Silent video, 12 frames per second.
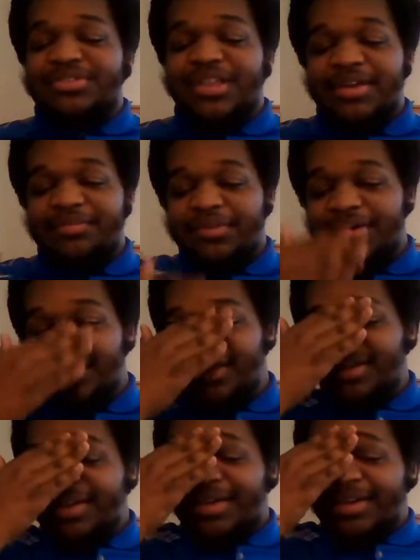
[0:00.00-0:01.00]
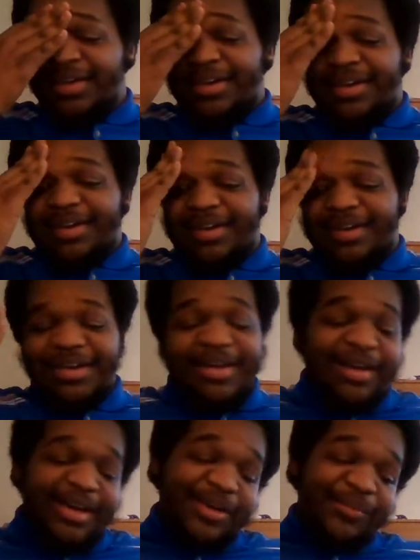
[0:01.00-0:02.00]
slavery
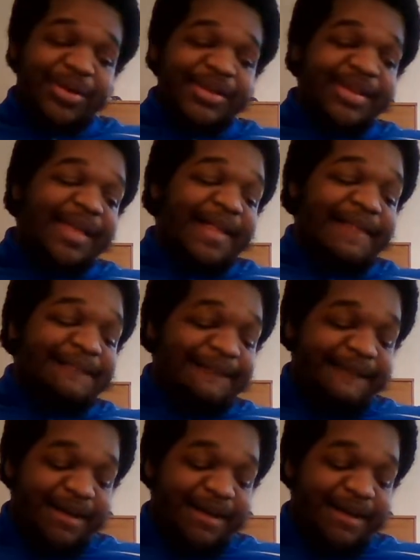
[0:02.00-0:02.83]
and whatnot.